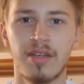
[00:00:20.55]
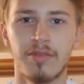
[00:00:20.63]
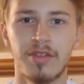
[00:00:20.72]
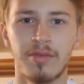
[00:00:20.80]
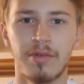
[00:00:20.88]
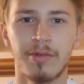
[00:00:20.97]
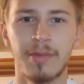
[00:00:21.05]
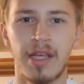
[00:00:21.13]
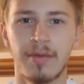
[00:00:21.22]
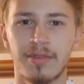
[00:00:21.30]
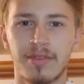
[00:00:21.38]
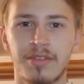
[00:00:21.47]
which we will be
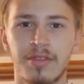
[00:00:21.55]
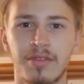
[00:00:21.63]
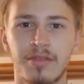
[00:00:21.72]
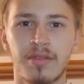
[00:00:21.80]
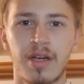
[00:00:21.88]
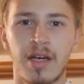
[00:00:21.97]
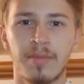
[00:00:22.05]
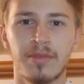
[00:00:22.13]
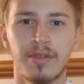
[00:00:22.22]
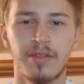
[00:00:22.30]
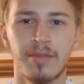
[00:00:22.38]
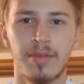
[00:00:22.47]
able to
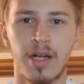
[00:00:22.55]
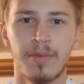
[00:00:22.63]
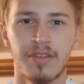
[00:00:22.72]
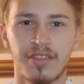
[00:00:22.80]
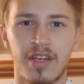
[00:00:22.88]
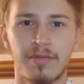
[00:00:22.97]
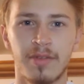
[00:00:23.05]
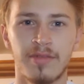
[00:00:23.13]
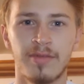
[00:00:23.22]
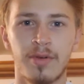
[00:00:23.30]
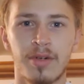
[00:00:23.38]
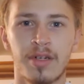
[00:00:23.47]
upload the proper
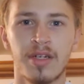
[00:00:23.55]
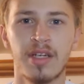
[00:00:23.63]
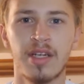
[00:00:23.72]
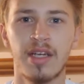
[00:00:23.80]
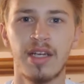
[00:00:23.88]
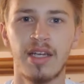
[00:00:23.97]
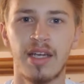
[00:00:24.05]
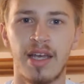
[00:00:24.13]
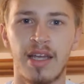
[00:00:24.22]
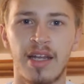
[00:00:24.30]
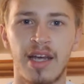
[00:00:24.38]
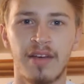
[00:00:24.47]
software for
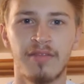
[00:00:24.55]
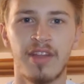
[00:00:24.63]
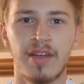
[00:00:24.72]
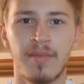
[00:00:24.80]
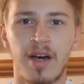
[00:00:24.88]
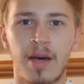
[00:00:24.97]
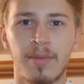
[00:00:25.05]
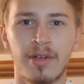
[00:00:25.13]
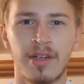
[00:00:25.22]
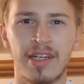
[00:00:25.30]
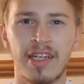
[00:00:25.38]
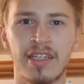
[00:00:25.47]
and have them
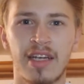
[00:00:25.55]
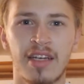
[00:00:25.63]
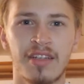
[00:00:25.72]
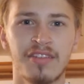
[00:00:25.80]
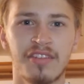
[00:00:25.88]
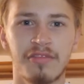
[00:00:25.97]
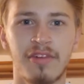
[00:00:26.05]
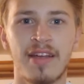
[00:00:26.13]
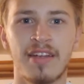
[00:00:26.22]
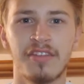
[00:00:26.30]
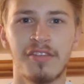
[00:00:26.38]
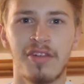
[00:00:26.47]
operating as
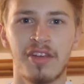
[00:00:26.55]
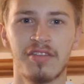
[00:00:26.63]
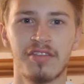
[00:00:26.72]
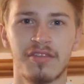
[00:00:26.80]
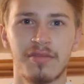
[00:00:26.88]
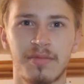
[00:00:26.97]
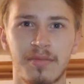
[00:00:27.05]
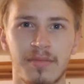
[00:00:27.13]
Linux units.